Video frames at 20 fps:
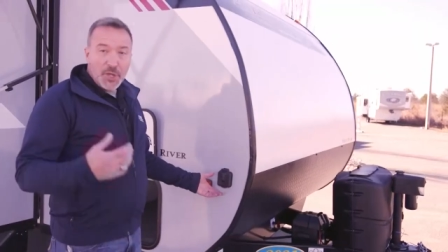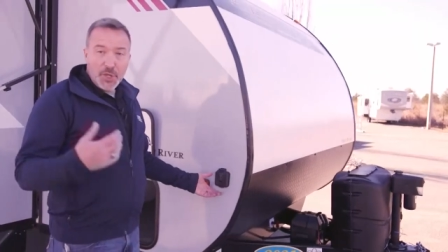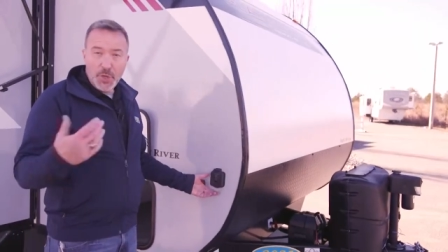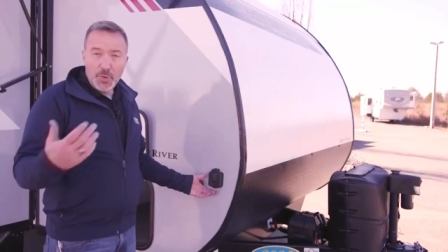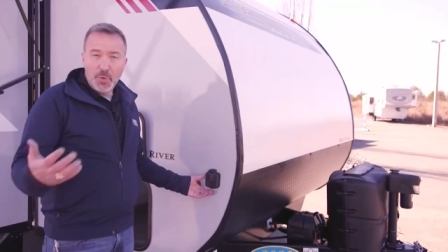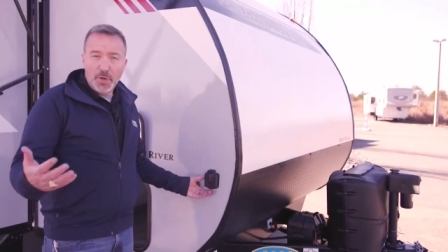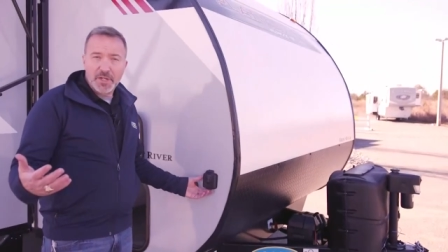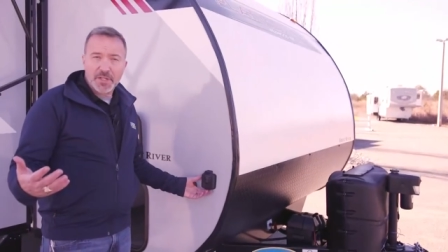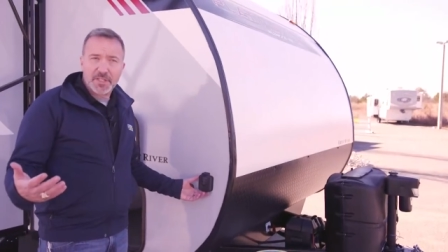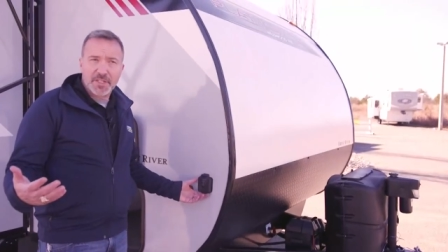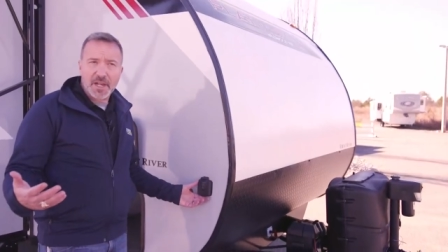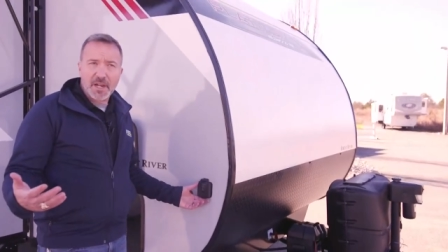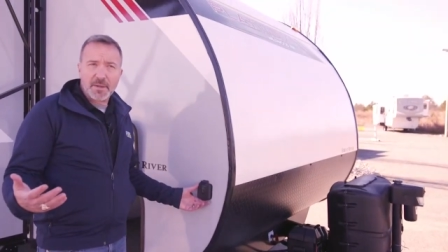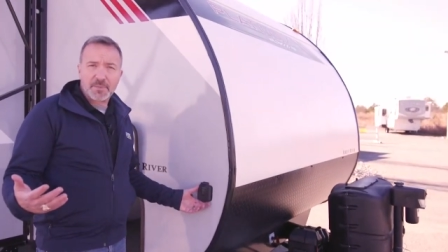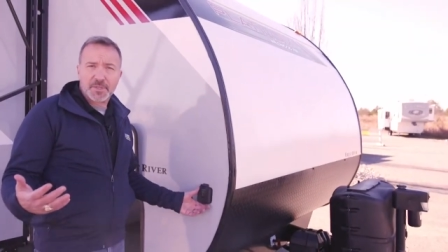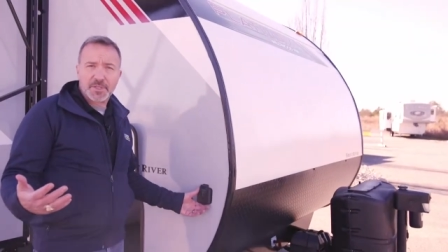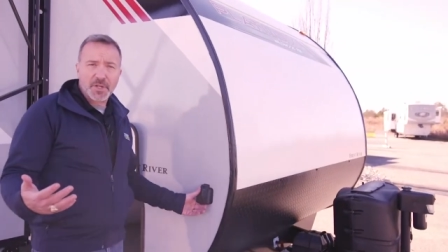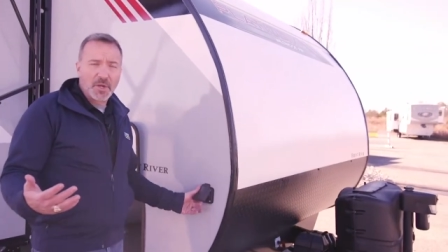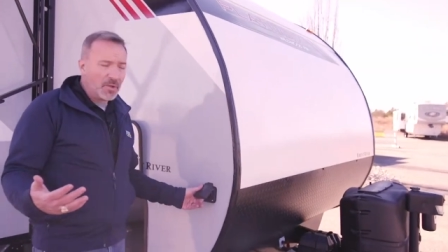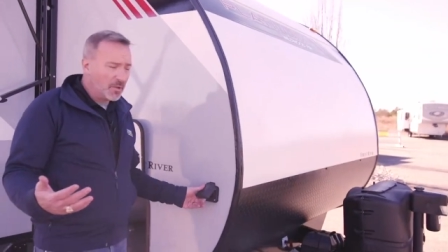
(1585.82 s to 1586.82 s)
You want to set up
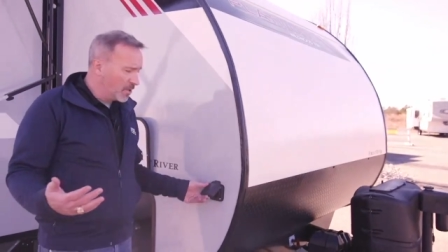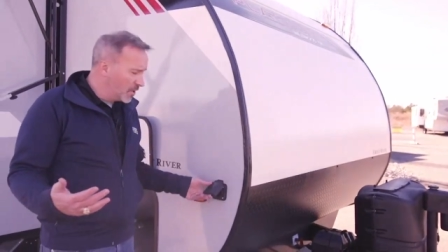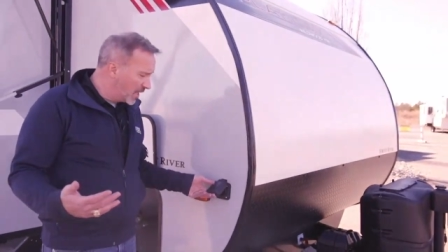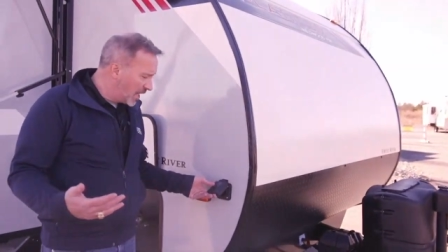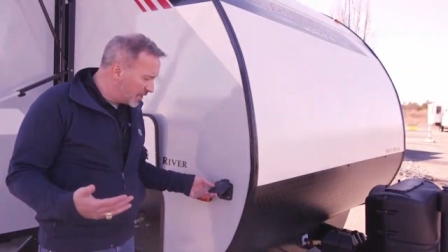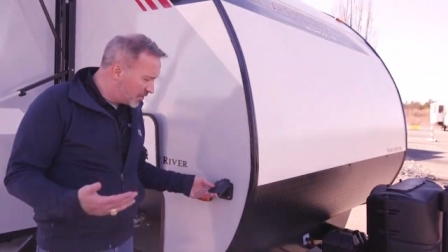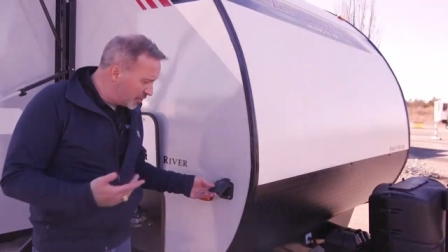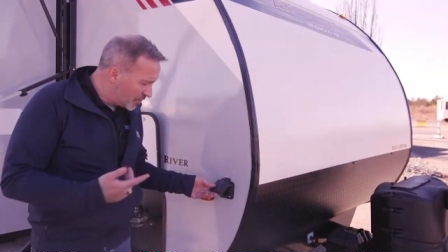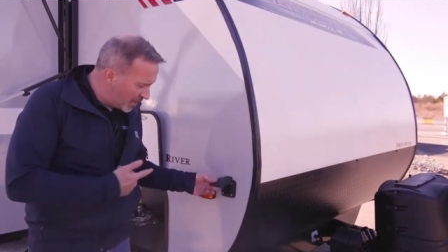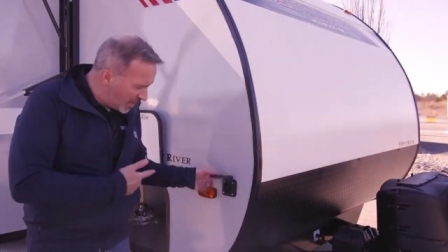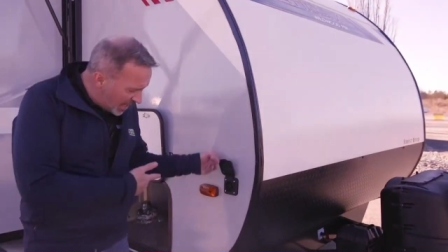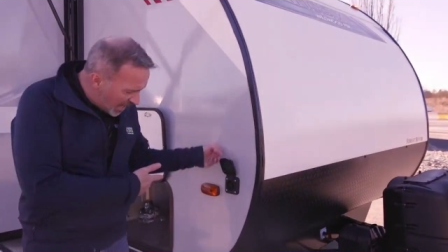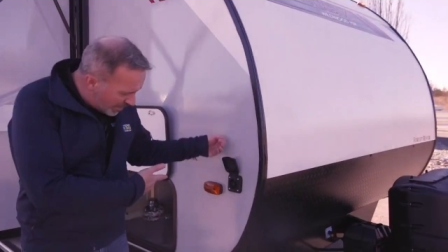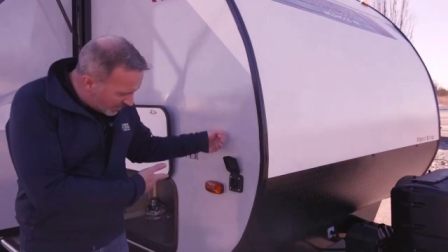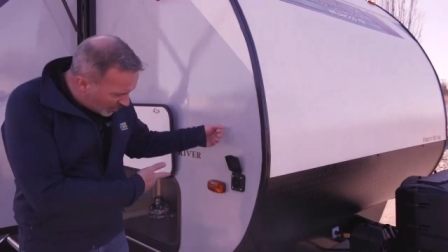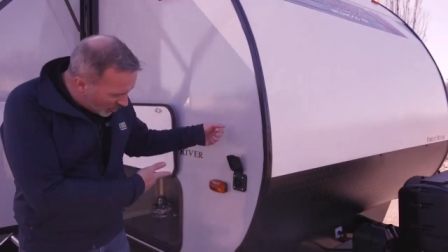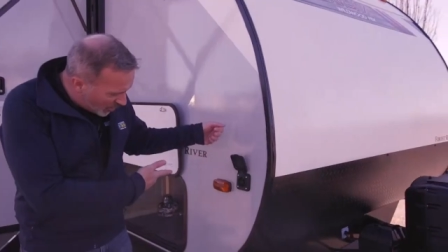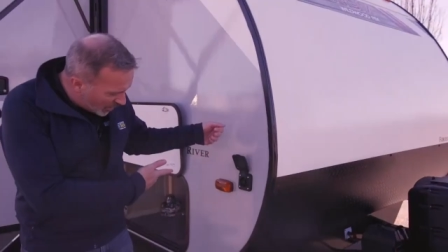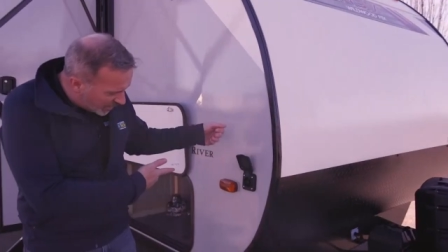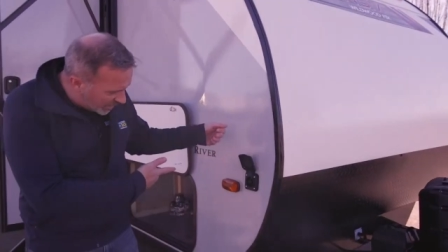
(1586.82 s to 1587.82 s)
solar, get your 10 amp
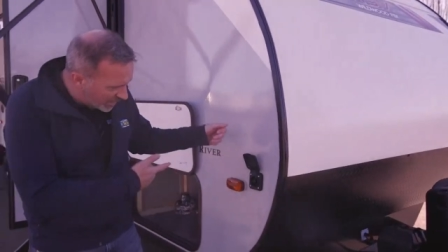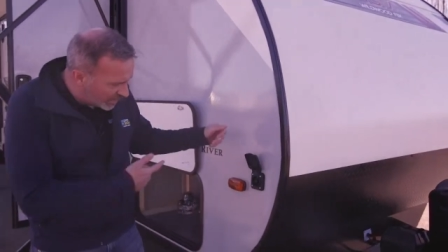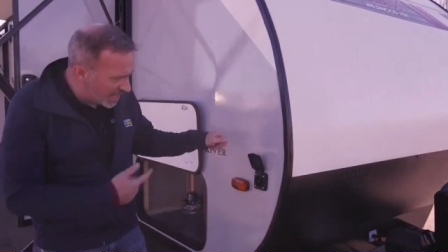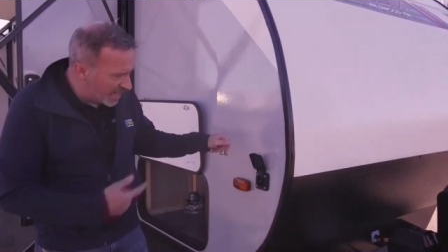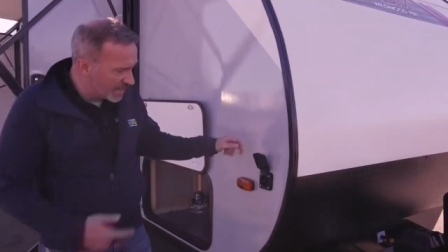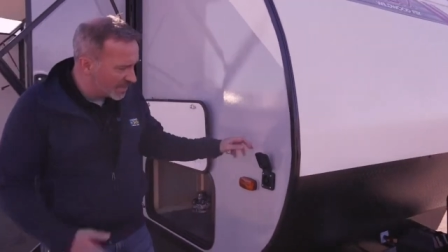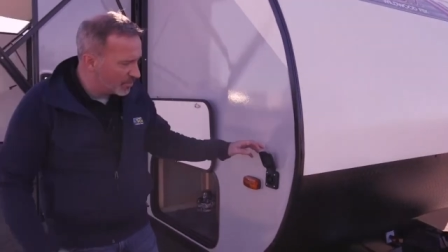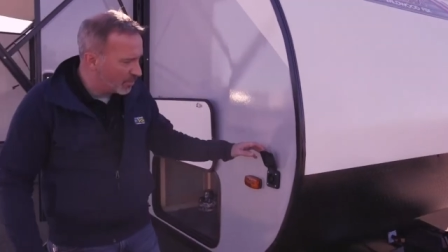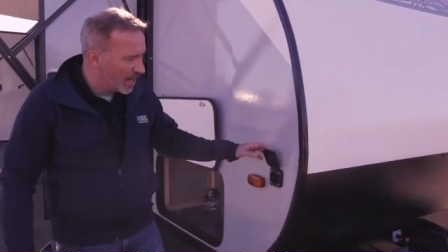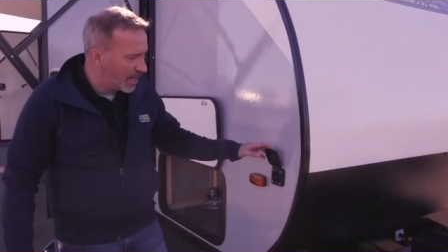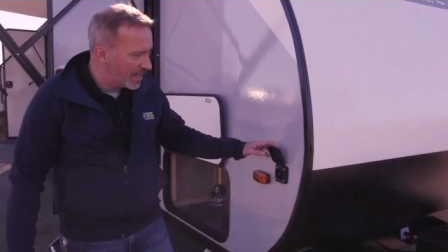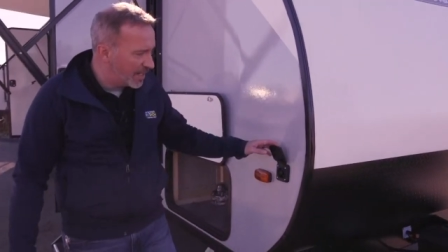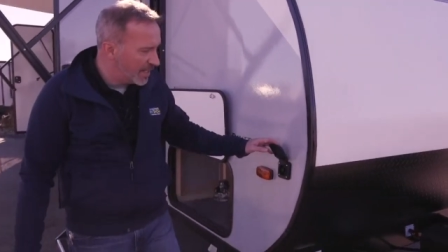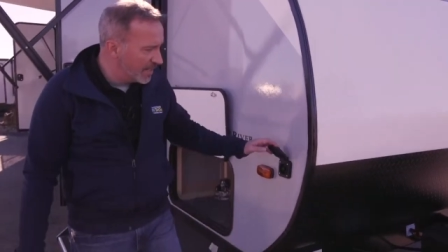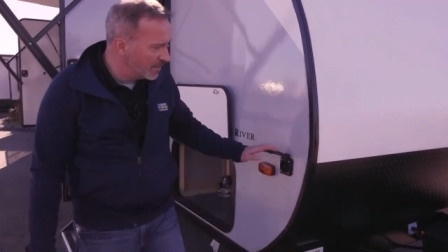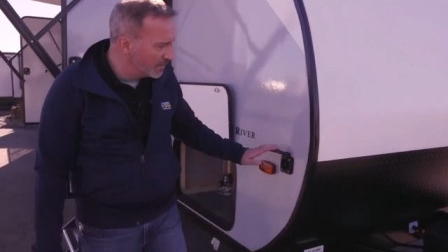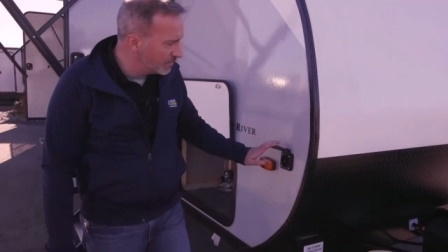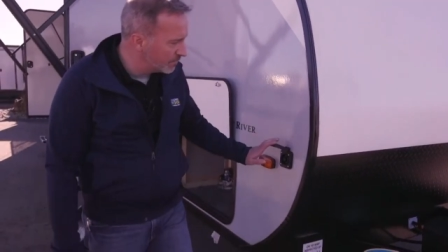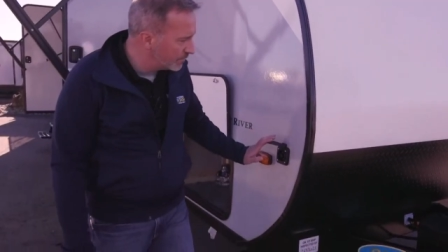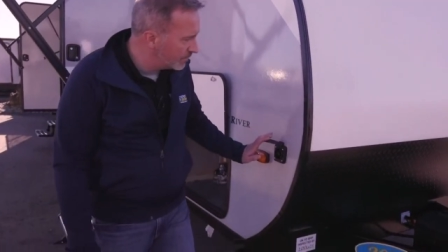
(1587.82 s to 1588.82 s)
quick connect right
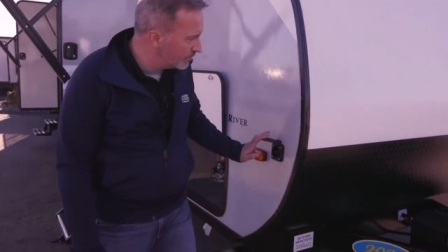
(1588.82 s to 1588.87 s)
here